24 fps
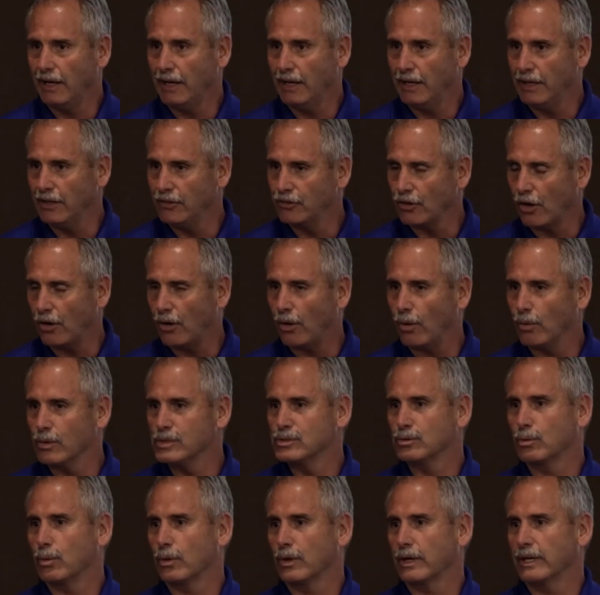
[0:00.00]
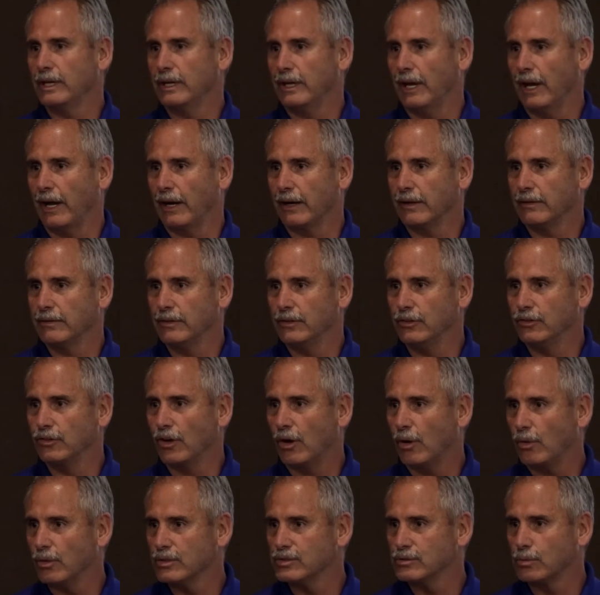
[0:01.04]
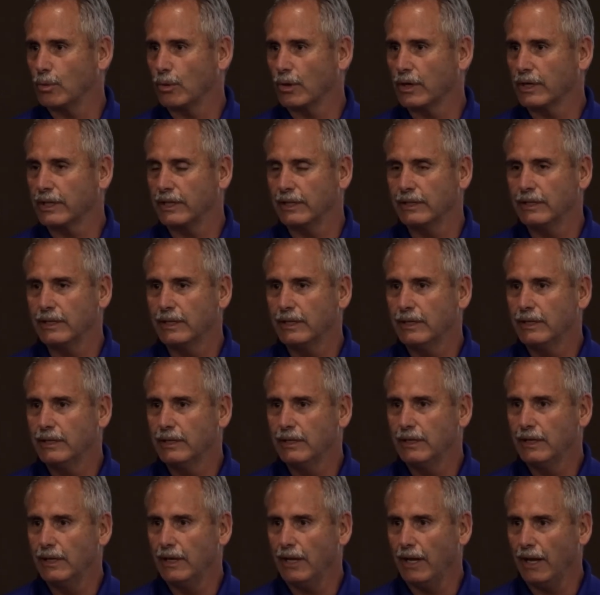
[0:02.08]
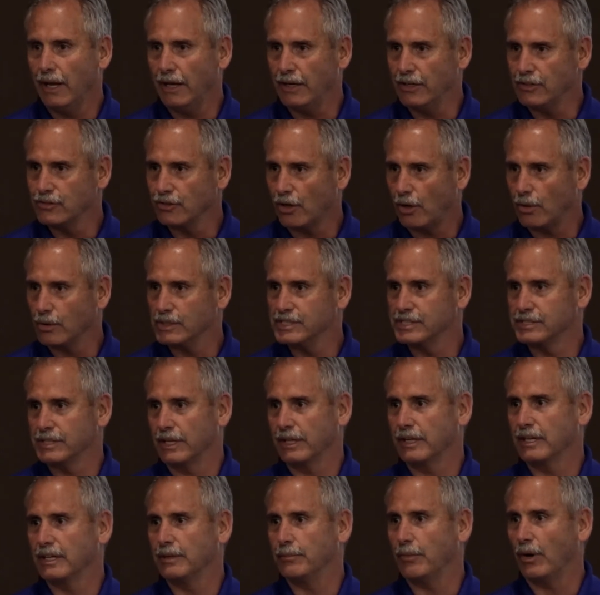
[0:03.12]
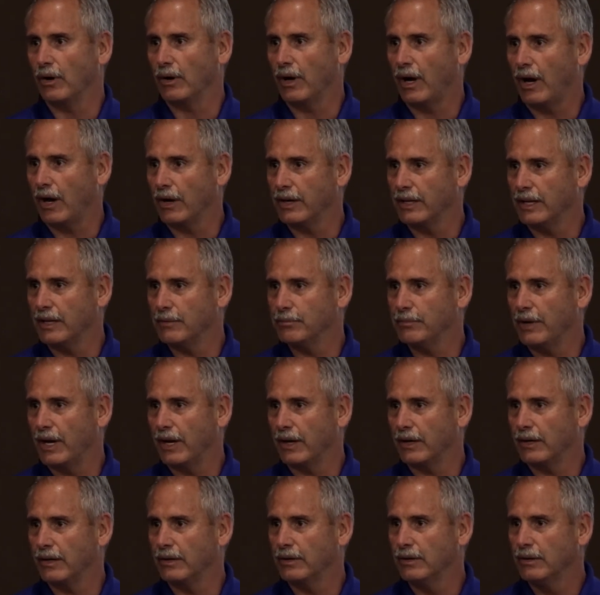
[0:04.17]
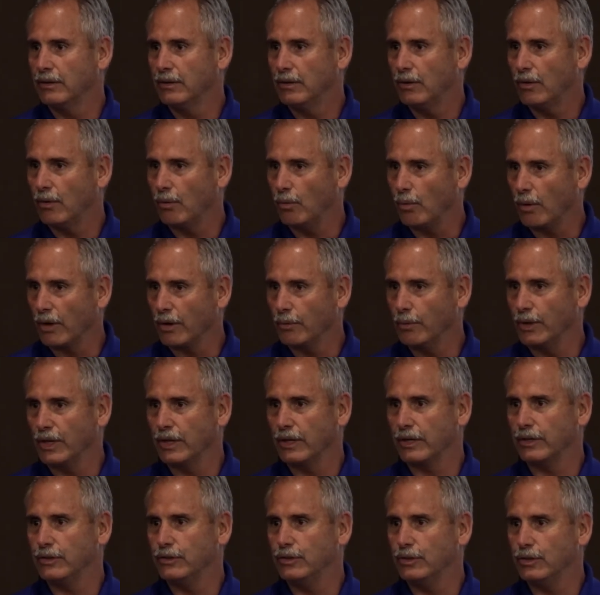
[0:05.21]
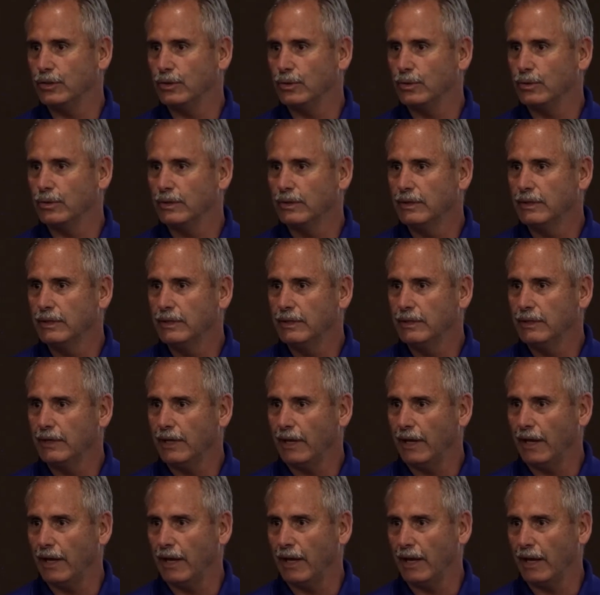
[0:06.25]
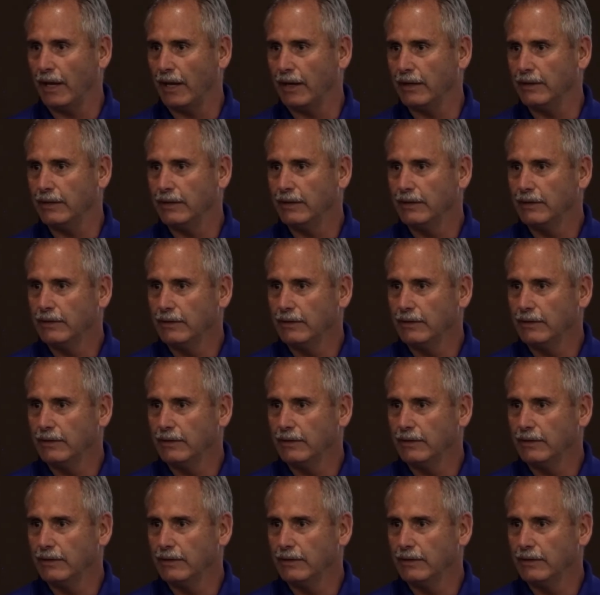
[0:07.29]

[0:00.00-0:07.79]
and he's always working at it. He's always working, and he's always thinking about how to get better, what are we going to do, and